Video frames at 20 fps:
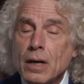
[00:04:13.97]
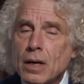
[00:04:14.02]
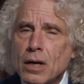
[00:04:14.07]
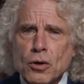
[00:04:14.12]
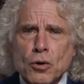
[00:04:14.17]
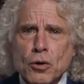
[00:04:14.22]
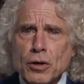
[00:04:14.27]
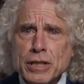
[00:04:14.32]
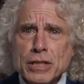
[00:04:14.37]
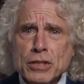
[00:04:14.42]

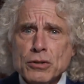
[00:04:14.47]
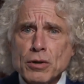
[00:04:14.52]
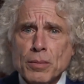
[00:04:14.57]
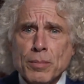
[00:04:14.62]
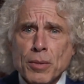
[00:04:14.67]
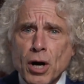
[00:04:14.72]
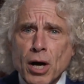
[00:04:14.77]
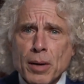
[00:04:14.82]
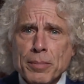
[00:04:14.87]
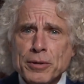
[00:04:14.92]
According to a
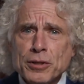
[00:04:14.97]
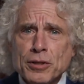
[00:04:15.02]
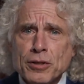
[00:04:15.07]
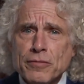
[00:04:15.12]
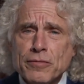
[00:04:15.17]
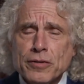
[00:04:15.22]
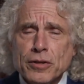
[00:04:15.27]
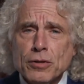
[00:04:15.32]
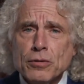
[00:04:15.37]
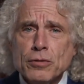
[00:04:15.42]
popular
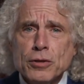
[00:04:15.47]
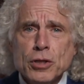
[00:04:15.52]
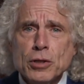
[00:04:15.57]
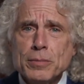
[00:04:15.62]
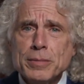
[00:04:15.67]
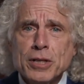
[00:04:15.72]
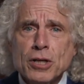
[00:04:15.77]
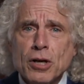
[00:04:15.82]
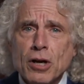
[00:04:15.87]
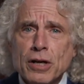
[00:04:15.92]
view,
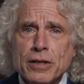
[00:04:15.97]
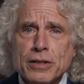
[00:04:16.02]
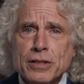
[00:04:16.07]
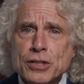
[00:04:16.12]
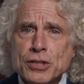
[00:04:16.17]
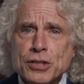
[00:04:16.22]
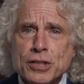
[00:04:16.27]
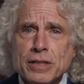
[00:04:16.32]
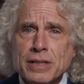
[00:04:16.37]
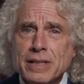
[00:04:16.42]
human
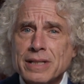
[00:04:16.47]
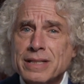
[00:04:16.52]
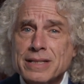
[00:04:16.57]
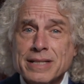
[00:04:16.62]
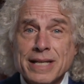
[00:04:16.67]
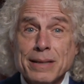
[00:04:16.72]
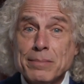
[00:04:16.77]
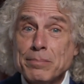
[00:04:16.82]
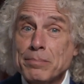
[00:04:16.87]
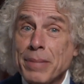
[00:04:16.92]
cognition is
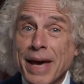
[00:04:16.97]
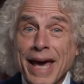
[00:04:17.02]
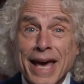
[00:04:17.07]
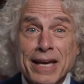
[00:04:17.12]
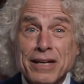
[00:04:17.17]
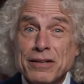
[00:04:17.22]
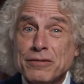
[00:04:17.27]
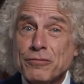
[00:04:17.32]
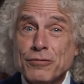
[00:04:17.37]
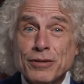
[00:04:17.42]
a
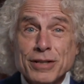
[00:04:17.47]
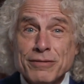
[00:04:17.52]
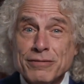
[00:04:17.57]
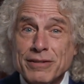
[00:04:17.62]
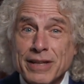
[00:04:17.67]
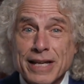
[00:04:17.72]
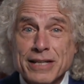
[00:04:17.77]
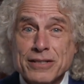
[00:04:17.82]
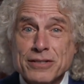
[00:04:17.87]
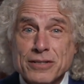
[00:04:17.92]
bag of
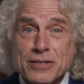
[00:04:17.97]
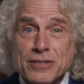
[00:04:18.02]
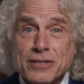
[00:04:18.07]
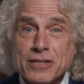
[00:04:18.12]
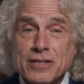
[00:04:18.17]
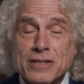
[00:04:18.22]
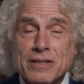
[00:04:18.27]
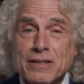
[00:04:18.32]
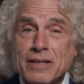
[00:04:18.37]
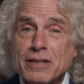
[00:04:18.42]

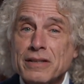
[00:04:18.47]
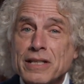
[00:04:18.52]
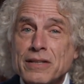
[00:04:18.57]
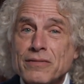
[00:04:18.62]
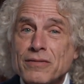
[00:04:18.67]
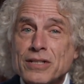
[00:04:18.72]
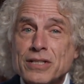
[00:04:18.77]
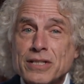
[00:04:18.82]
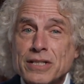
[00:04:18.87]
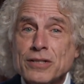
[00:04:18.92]
reflexes that
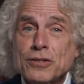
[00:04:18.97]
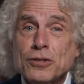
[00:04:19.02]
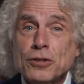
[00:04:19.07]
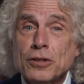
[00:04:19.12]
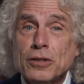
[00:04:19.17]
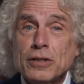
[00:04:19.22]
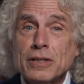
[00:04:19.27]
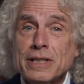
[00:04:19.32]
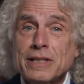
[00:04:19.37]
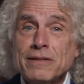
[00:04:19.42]
leave us
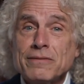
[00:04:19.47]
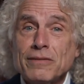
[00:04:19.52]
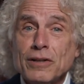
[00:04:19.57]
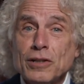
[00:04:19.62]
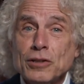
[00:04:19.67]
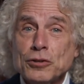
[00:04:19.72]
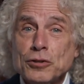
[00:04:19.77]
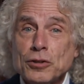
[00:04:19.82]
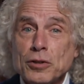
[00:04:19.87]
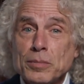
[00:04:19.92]
eternally
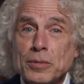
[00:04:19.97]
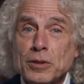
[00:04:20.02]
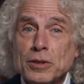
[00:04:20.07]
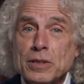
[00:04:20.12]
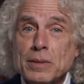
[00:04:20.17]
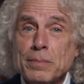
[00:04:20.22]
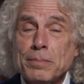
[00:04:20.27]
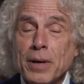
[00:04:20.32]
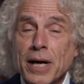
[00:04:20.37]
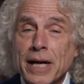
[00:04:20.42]
vulnerable
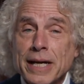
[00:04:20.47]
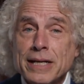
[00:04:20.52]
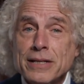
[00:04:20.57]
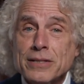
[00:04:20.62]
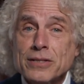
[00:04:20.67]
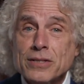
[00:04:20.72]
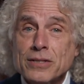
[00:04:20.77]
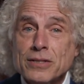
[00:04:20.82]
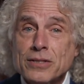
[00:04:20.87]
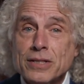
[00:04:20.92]
to
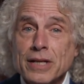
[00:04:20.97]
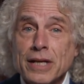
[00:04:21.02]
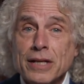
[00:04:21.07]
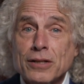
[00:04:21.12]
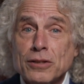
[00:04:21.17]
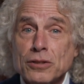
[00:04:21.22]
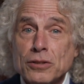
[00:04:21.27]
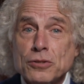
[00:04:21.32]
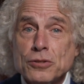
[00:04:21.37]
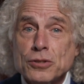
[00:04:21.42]
biases and
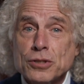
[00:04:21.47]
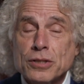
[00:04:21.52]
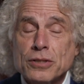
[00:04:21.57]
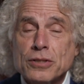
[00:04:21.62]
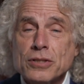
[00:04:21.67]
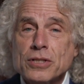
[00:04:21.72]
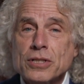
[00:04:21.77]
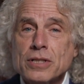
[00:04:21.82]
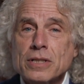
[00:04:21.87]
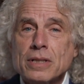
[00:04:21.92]

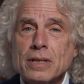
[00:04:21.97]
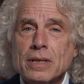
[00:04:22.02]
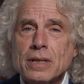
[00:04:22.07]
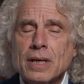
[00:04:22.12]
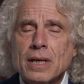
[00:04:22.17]
illusions.